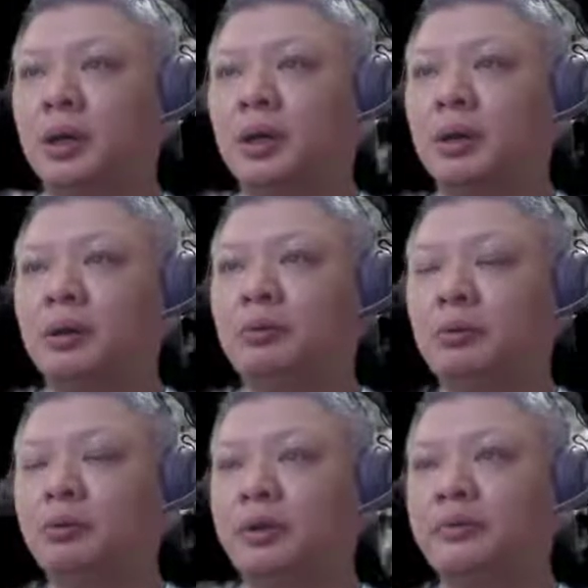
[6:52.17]

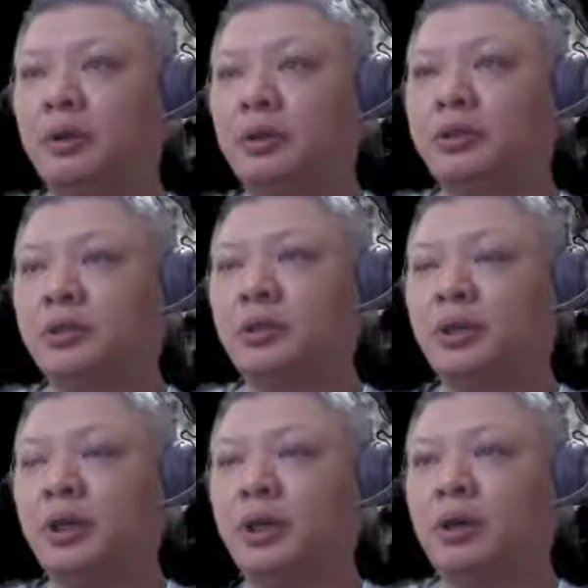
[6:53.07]
red would have lost
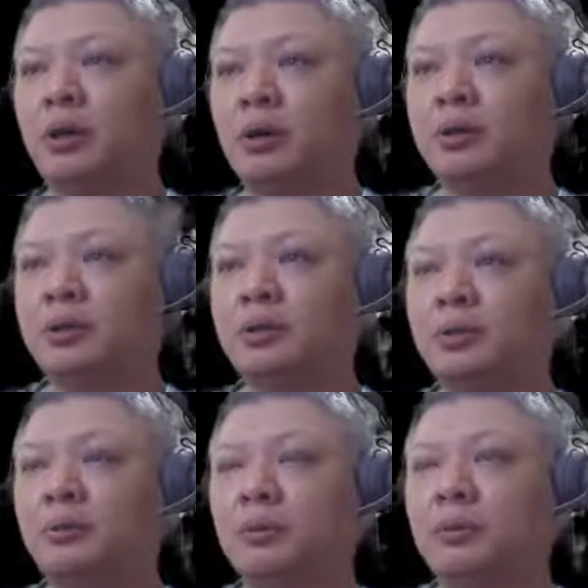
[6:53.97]
a
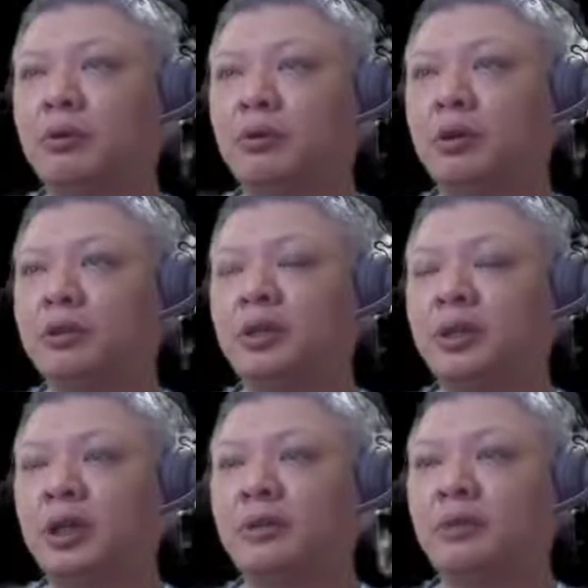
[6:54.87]
horse, while black would have lost
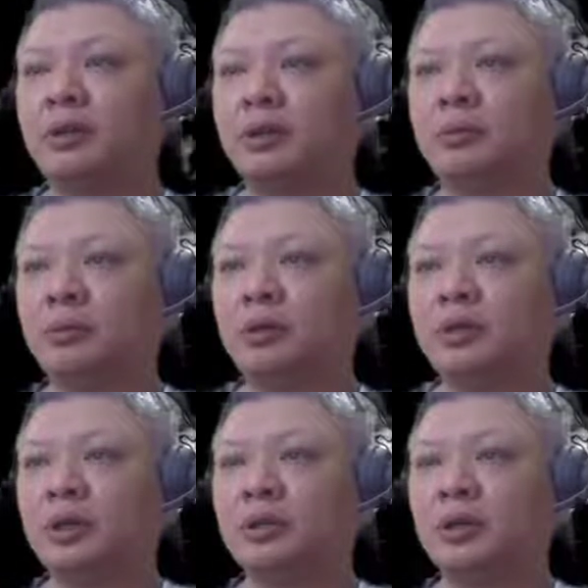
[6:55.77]
an elephant in the
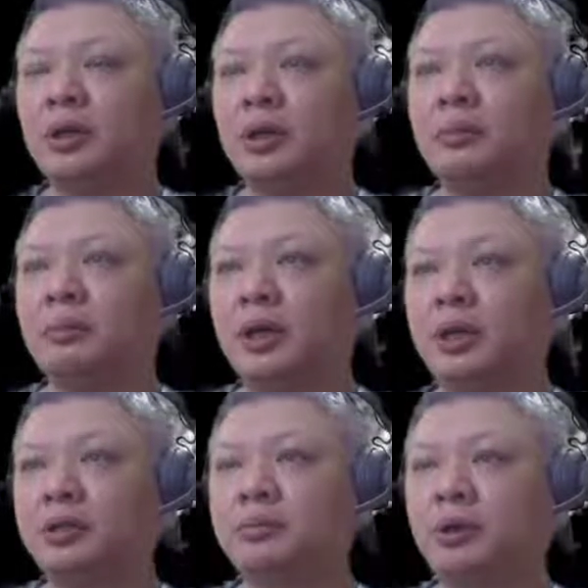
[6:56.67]
process, but
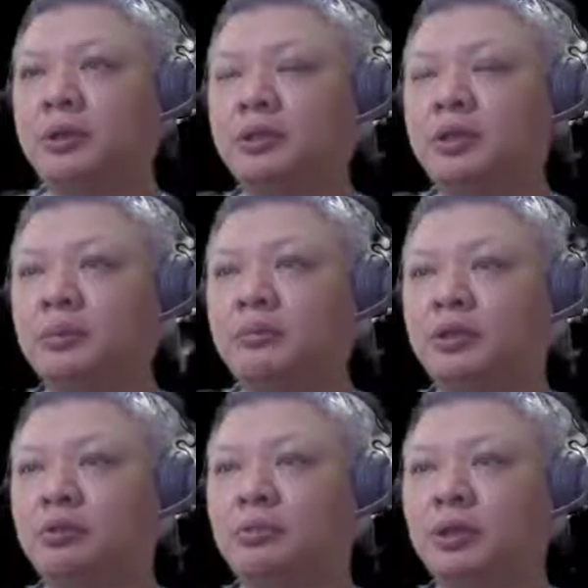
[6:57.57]
at this point in time,
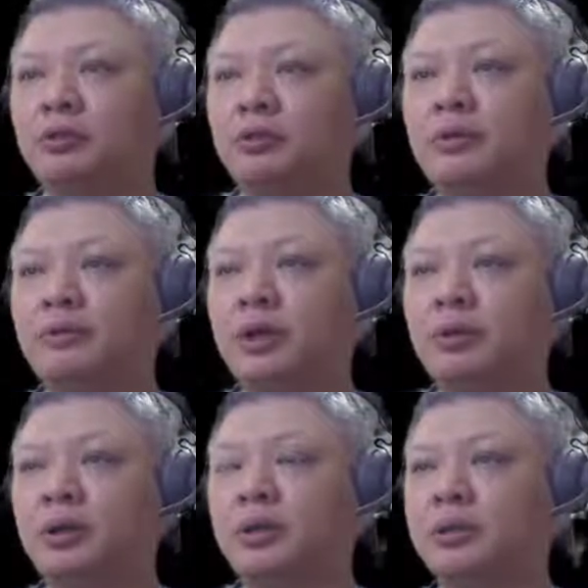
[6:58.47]
this would be a trade of
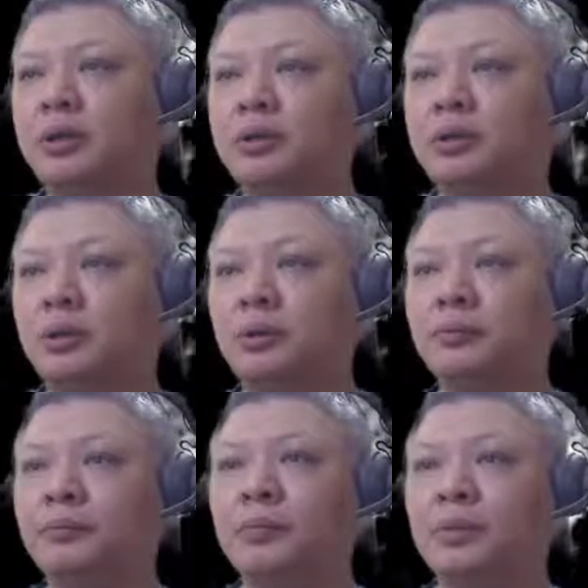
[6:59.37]
chariots. So